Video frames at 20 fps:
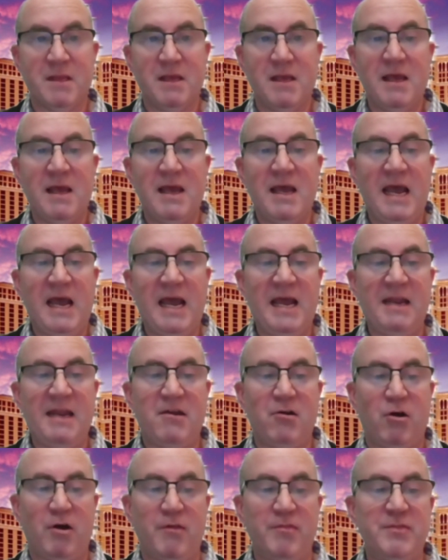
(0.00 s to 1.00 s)
And
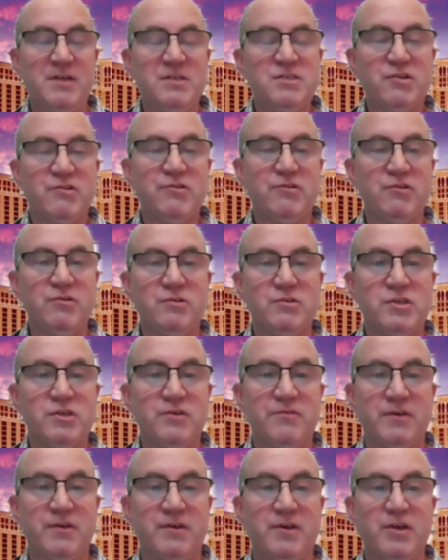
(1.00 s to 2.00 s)
on this cruise,
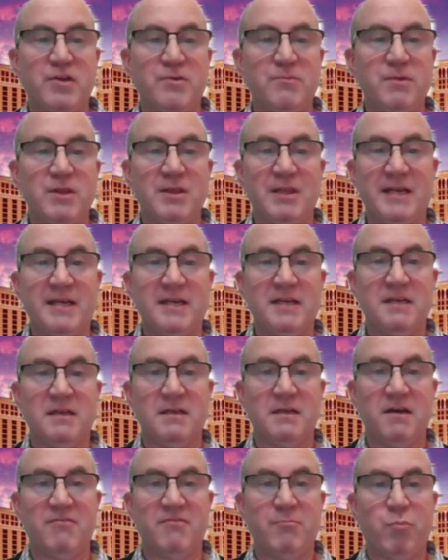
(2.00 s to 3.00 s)
you've accumulated
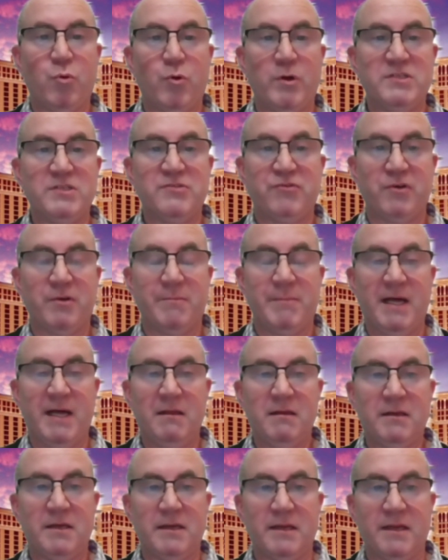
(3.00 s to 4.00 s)
enough points for a
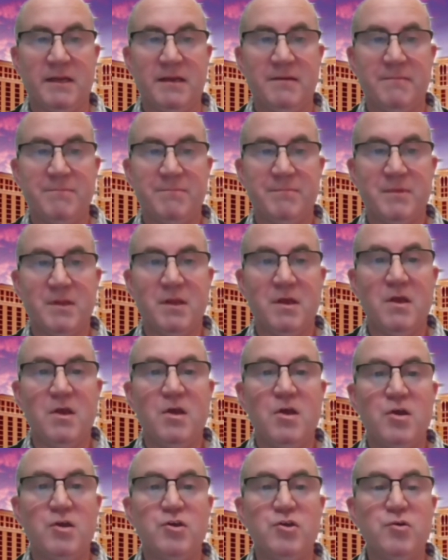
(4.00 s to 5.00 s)
balcony.
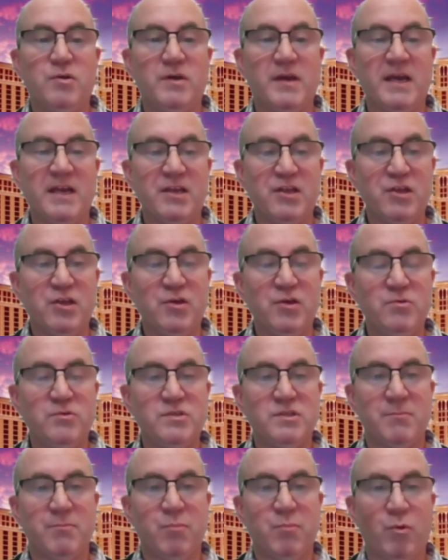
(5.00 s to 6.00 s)
You can
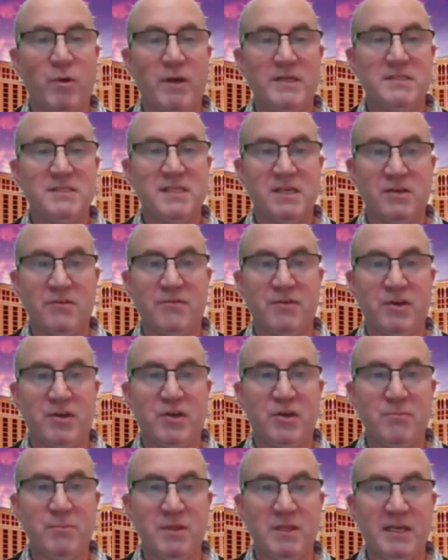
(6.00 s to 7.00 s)
use the points that you've
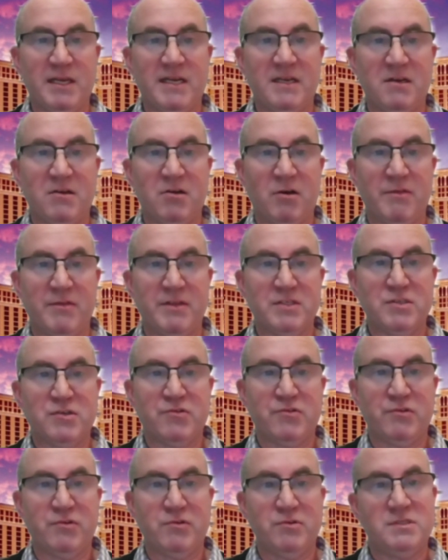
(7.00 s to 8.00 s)
accumulated on this
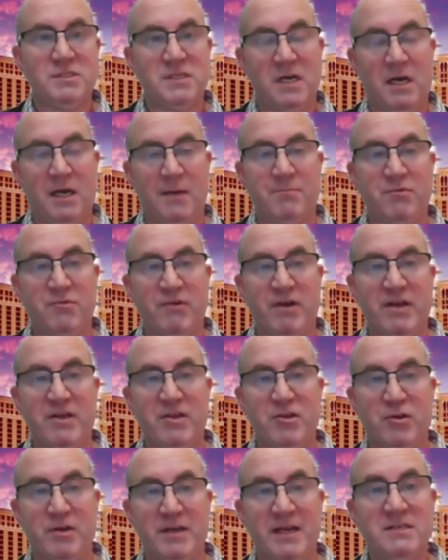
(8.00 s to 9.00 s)
cruise to upgrade
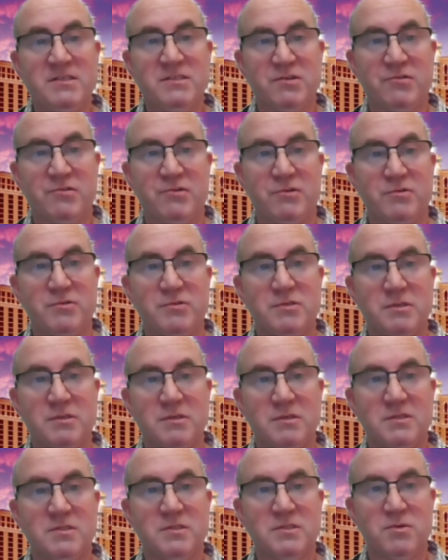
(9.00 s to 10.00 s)
your next cruise
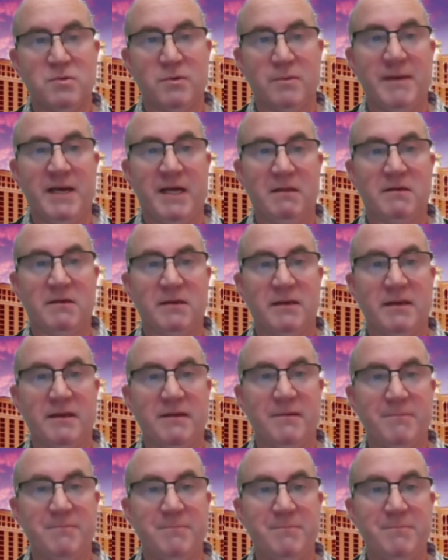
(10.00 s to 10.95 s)
to a balcony.